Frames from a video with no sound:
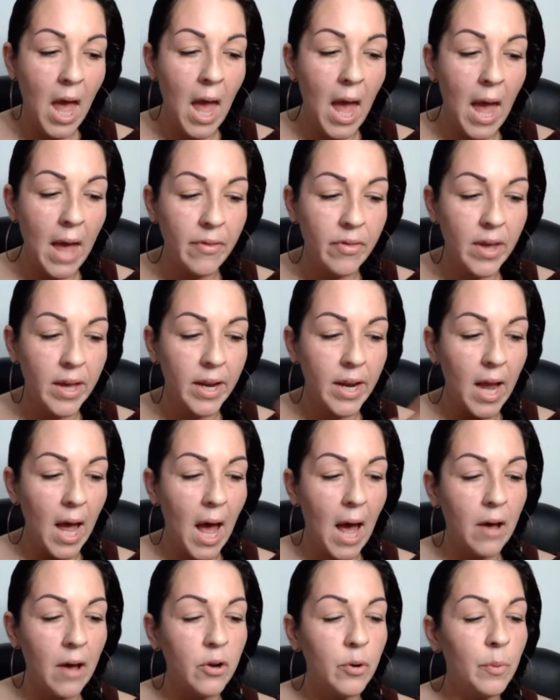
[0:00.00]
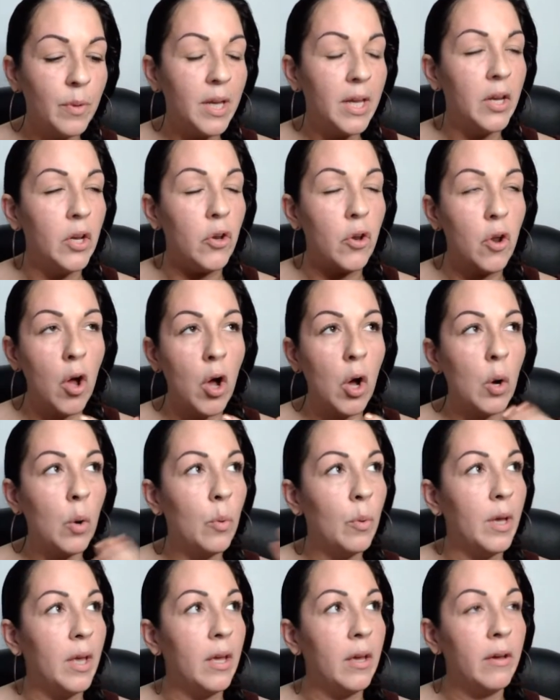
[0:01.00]
And then how do we
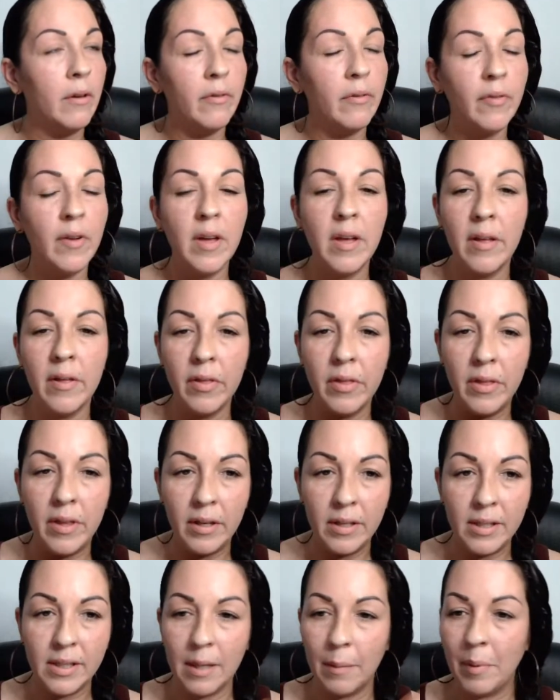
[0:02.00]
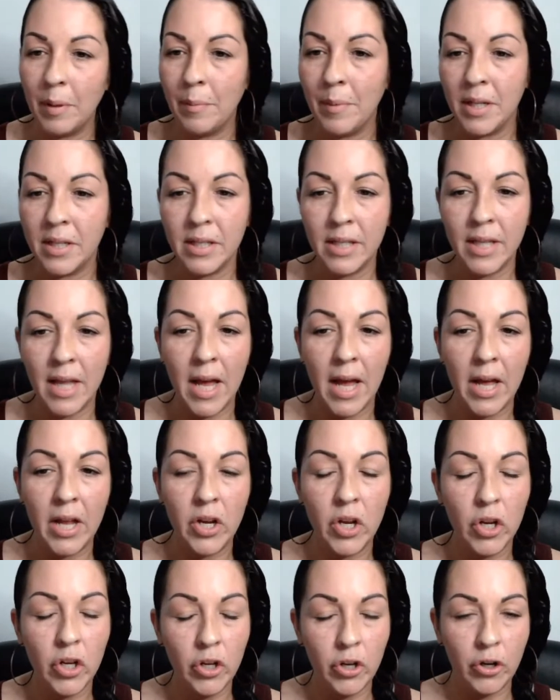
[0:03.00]
know if the supplements
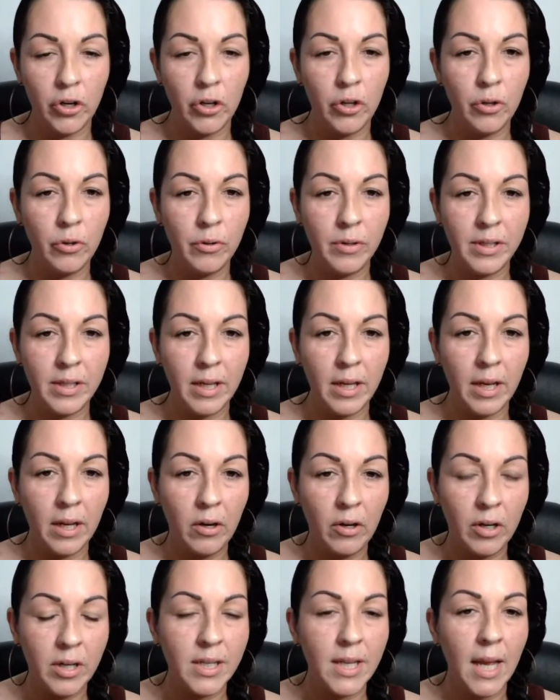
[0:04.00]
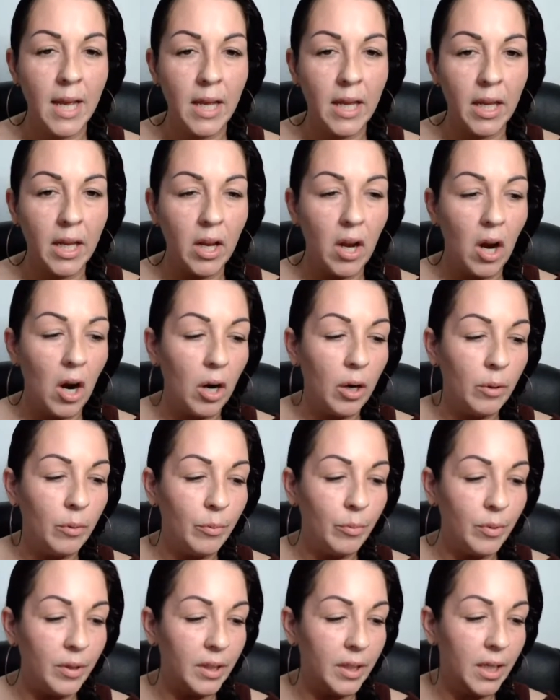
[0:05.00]
that you're using or taking are
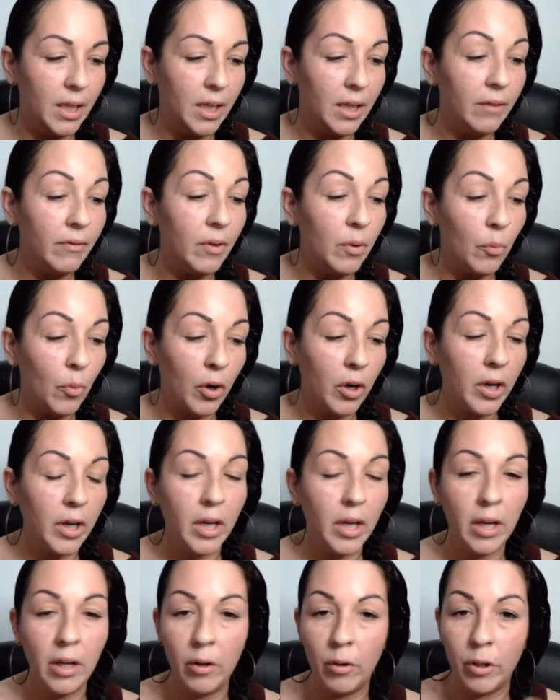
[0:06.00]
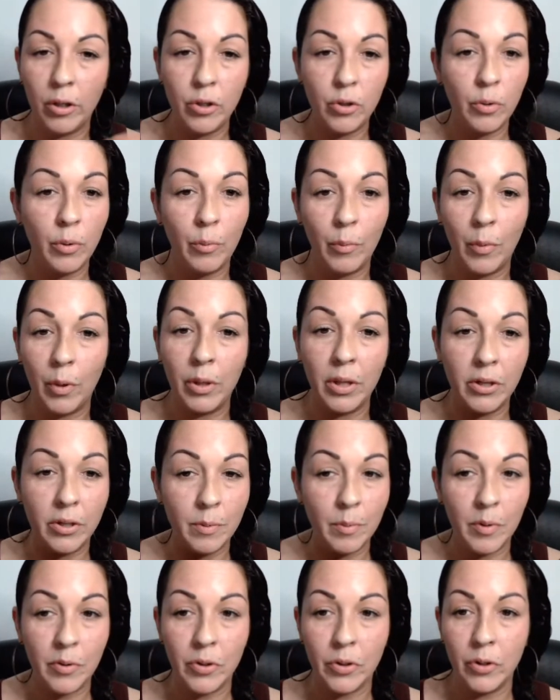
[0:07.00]
really even working or doing what they're
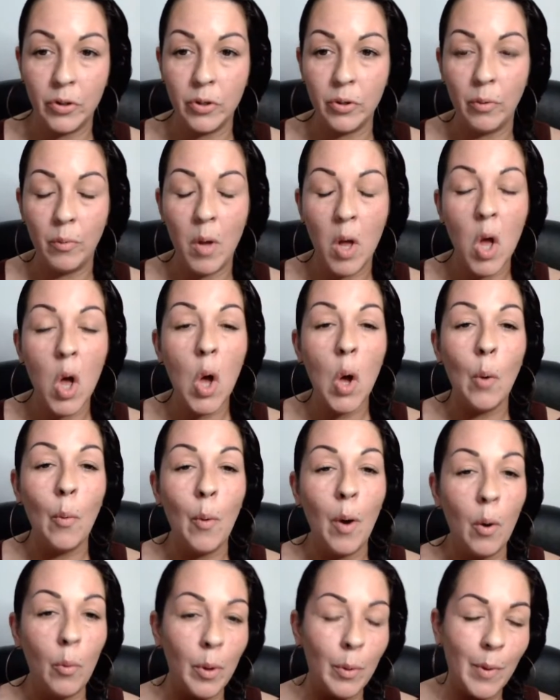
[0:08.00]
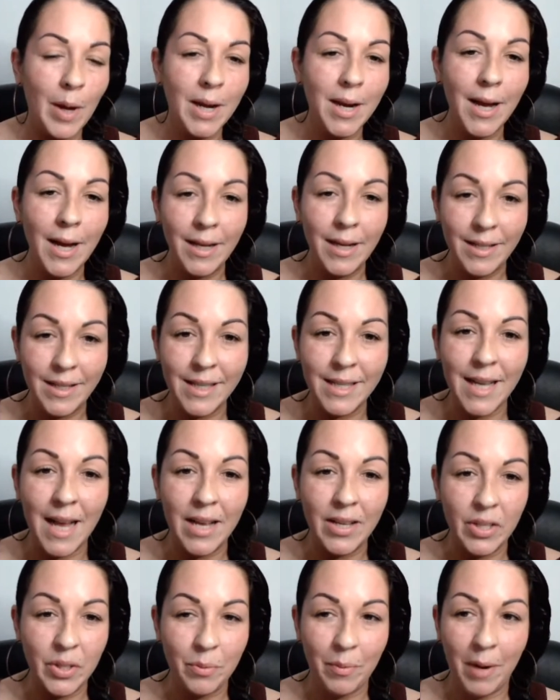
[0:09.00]
supposed to do? Well, we want to
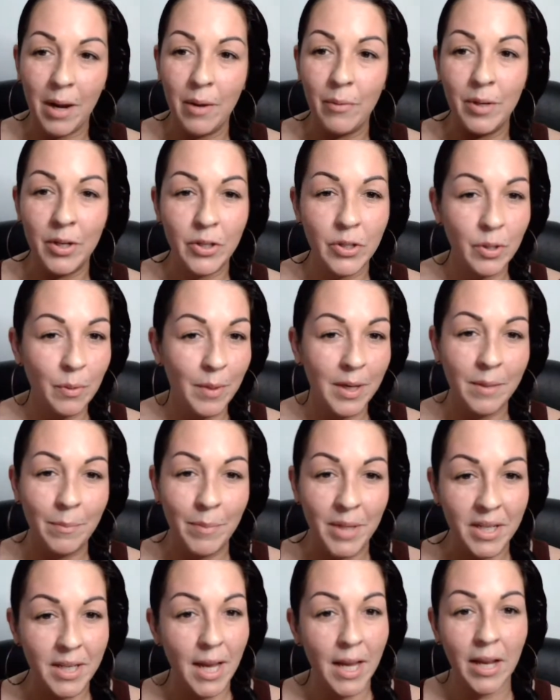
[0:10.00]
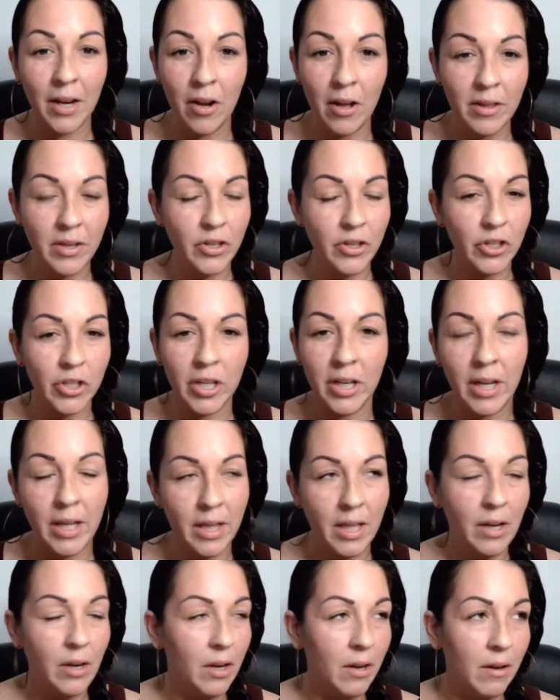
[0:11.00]
assess, right? We just don't want to be taking all this shit
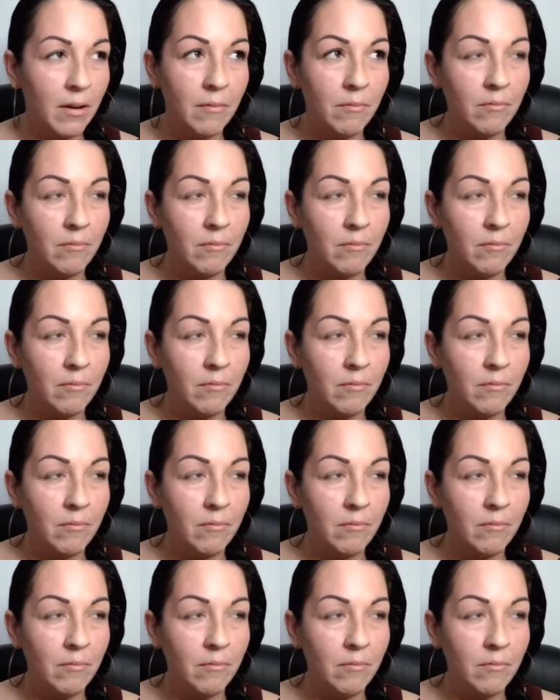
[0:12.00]
and then